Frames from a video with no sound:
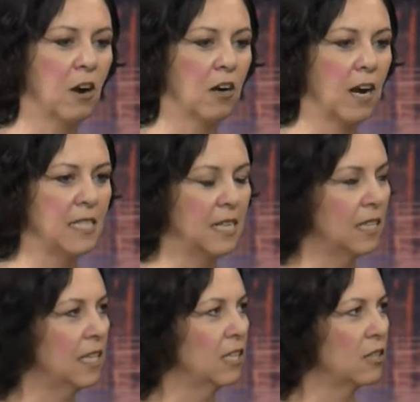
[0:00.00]
our
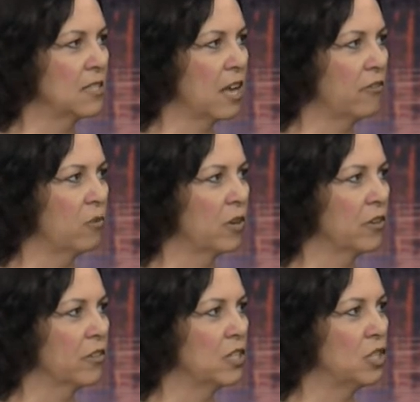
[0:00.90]
identity and our
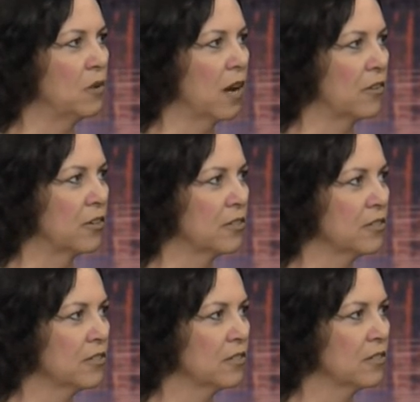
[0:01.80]
self-worth into
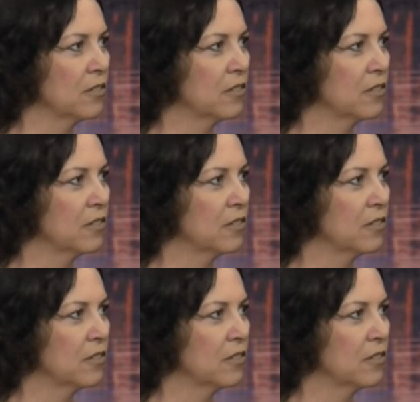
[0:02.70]
others?